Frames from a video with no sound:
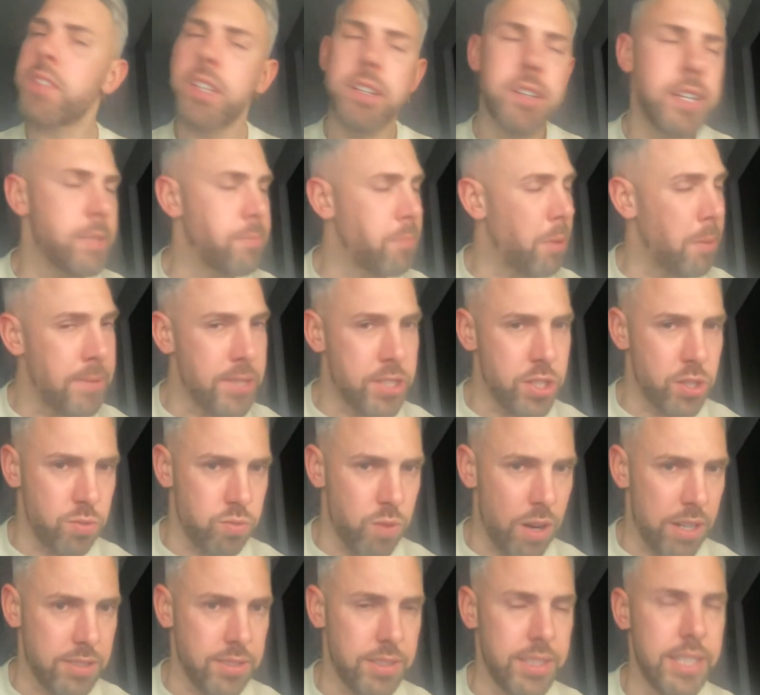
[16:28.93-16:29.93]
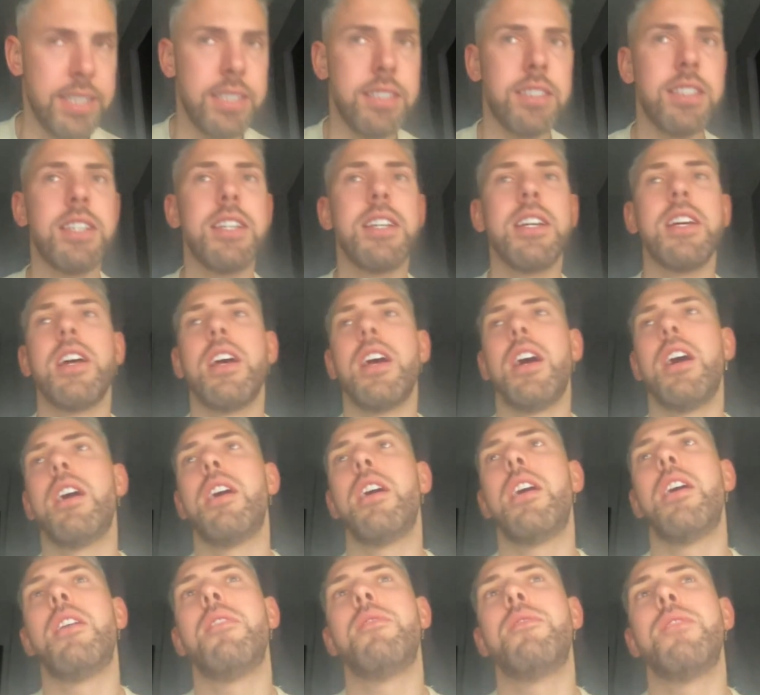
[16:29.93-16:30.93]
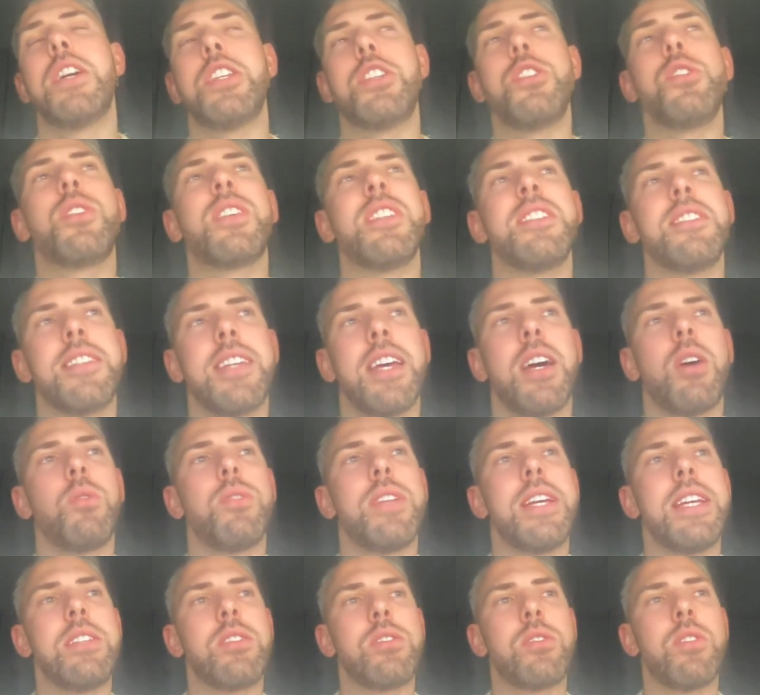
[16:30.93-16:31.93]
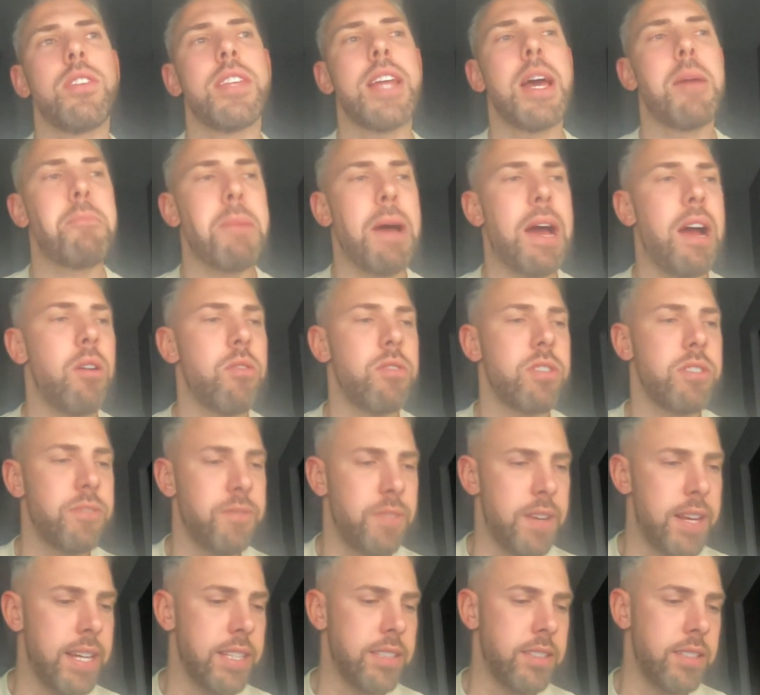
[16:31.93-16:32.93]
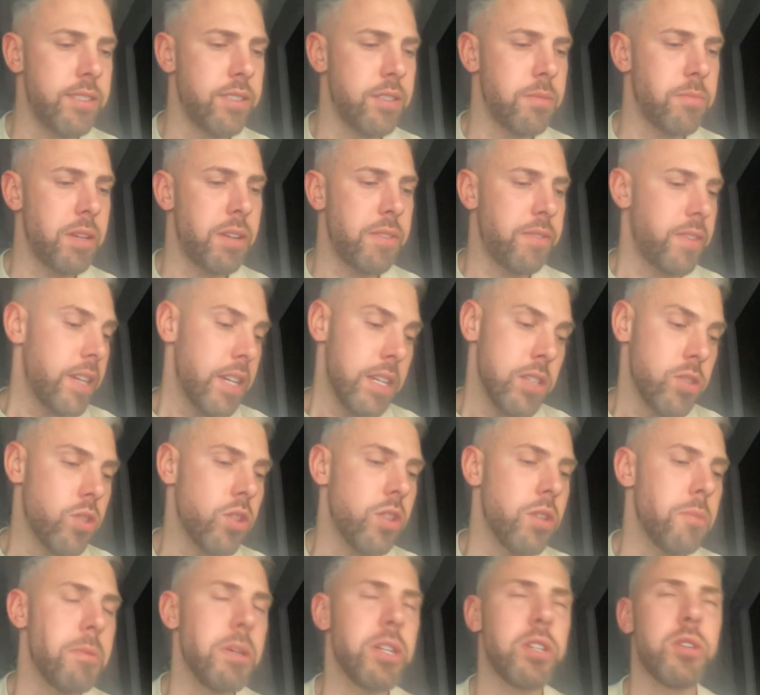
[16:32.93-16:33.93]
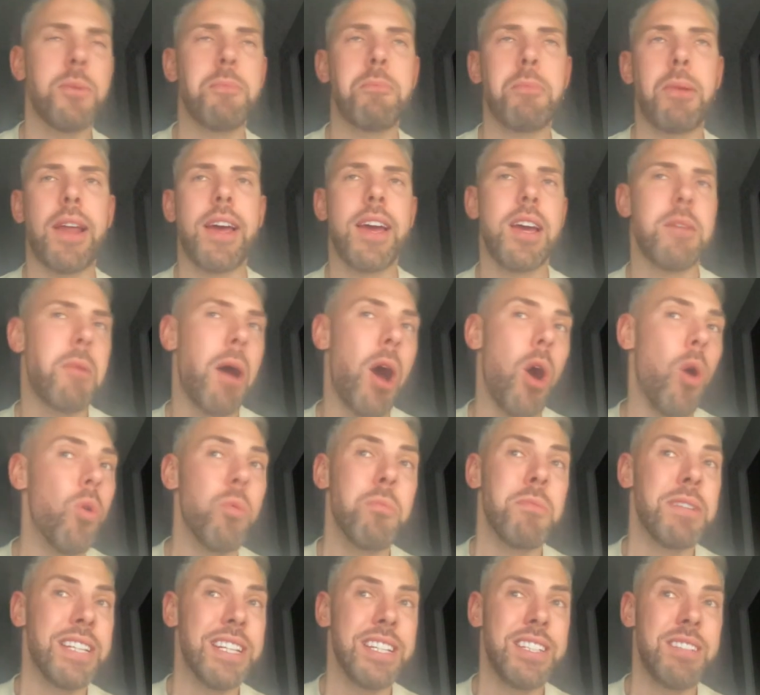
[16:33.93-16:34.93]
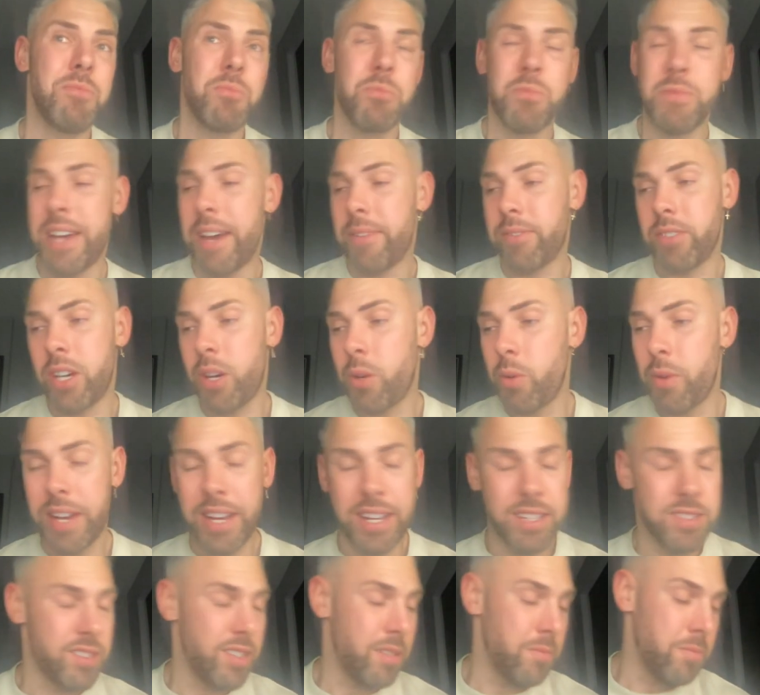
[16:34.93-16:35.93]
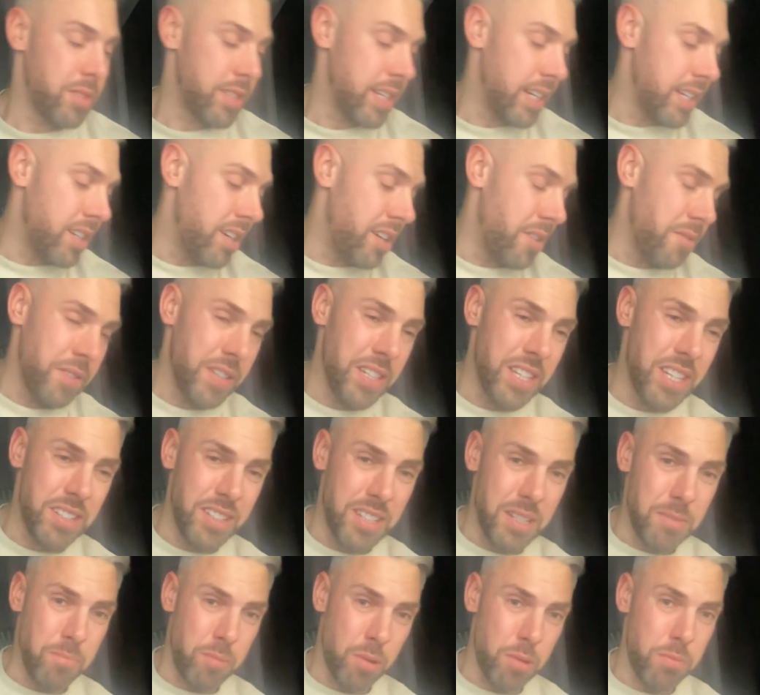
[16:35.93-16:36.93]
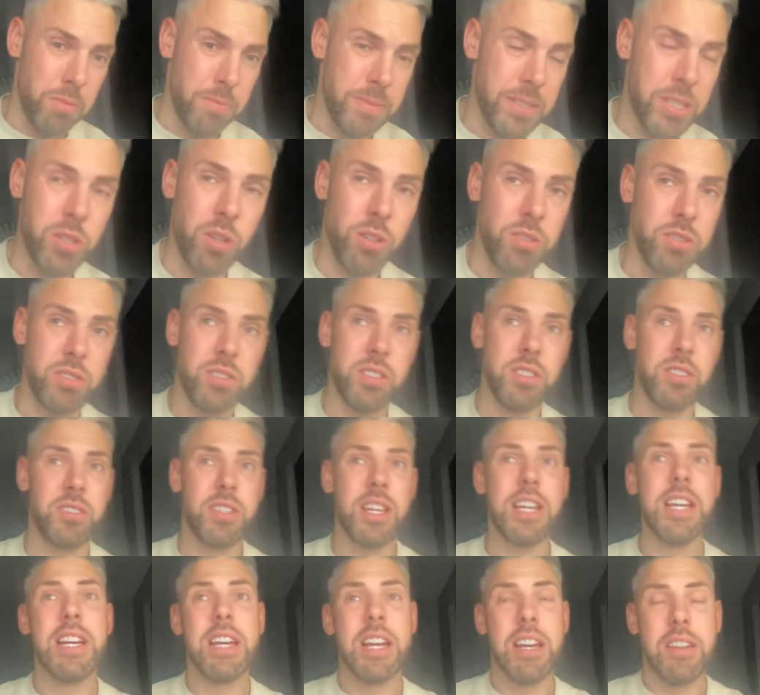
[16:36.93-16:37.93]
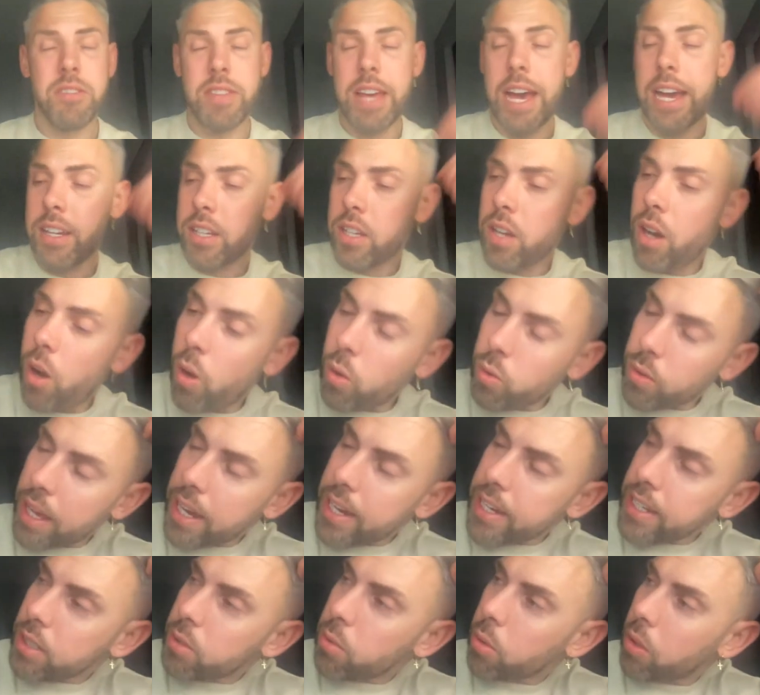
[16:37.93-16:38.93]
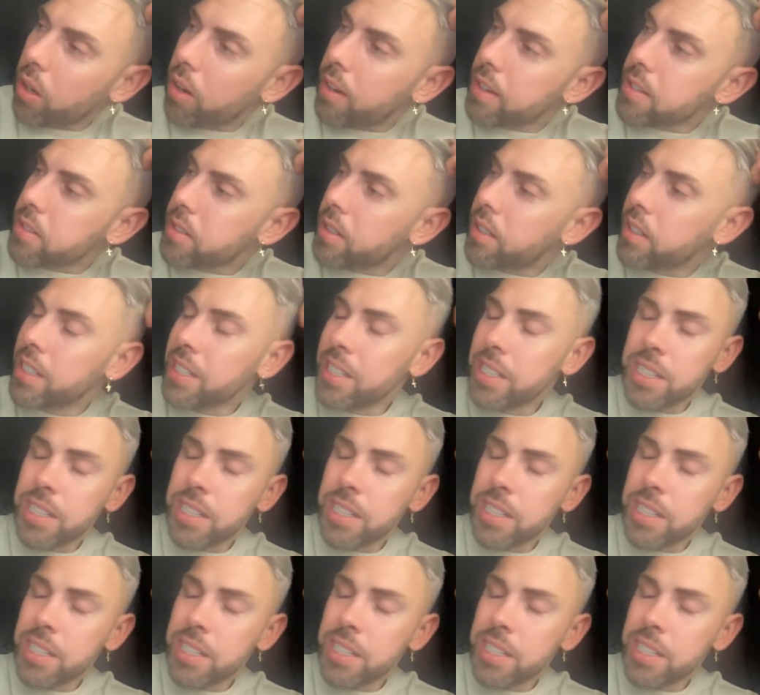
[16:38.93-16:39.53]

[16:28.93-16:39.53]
He's probably just rusty. And you can tell that he's got that power and athleticism, and I think he's going to be a good player. But ultimately, we have to hold our hands up and say that I think he did probably cost us that goal, that equaliser.